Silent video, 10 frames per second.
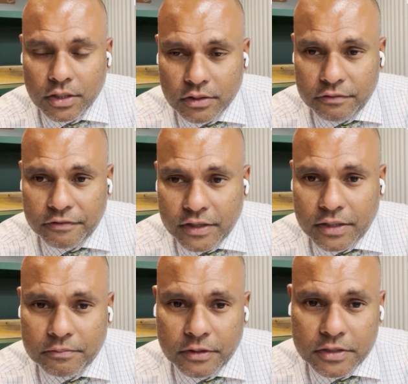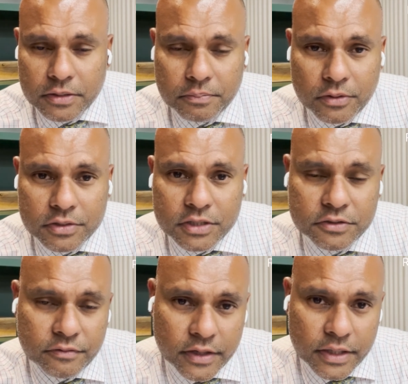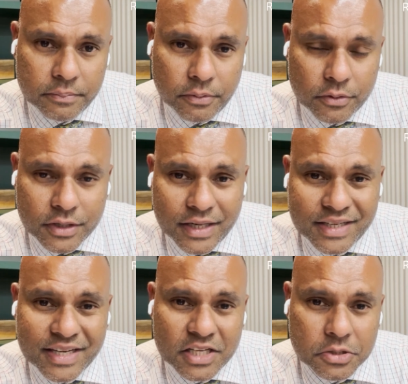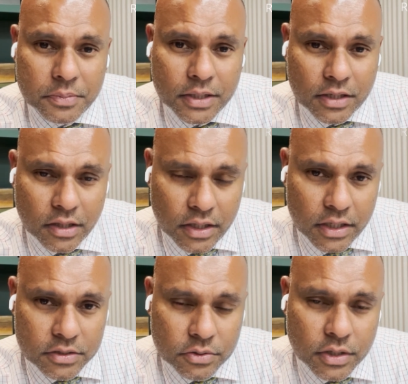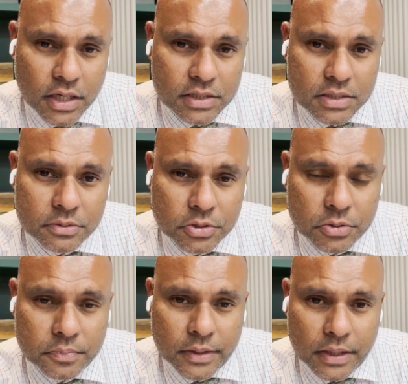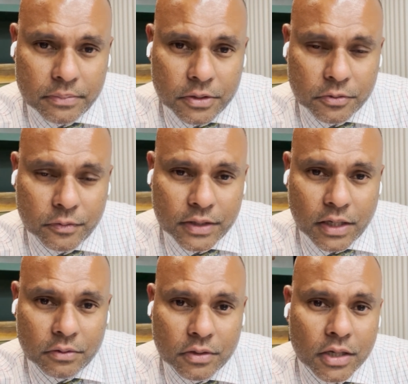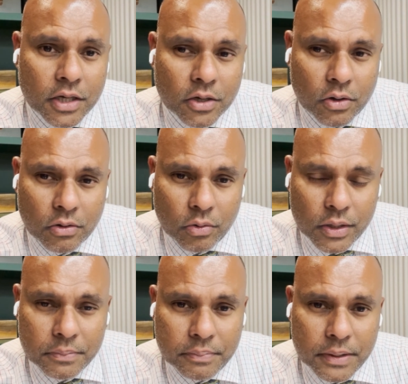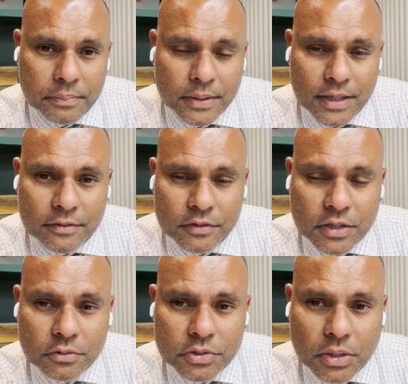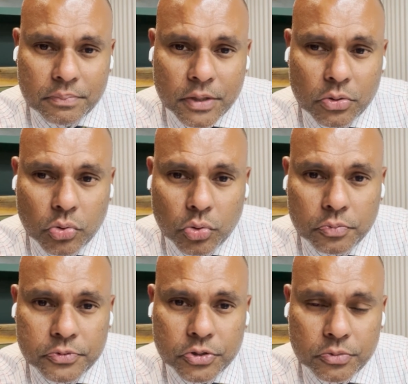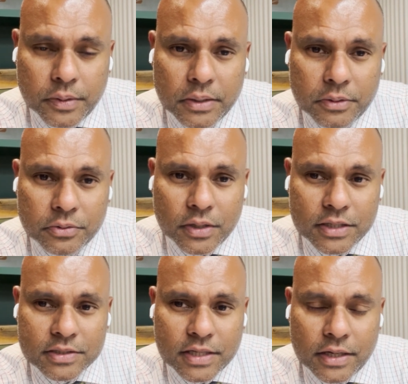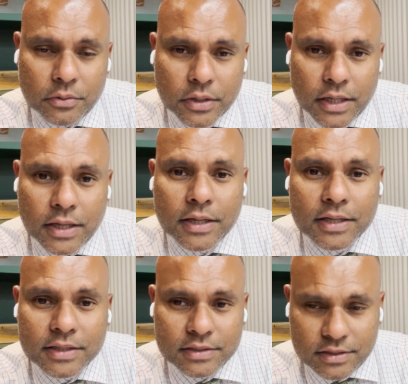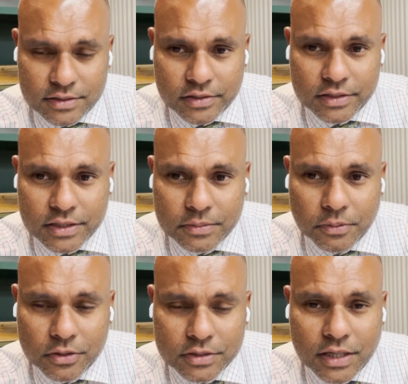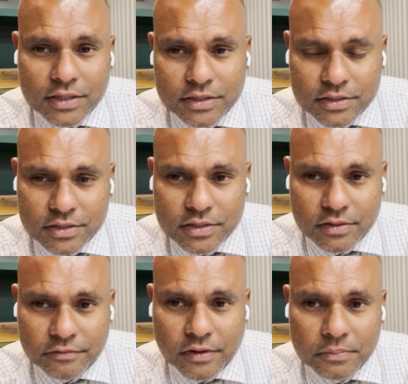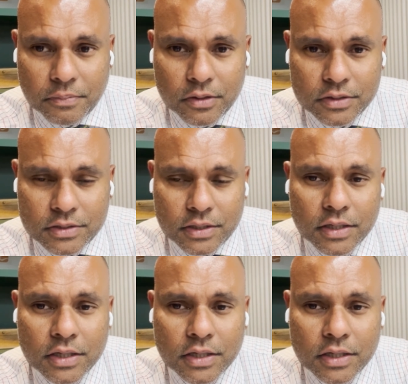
Refund and return policy is very important, and it has to be clear. So the customer should be able to, without calling people and without jumping hoops, should be able to understand, okay, this is the return policy and this is the refund policy.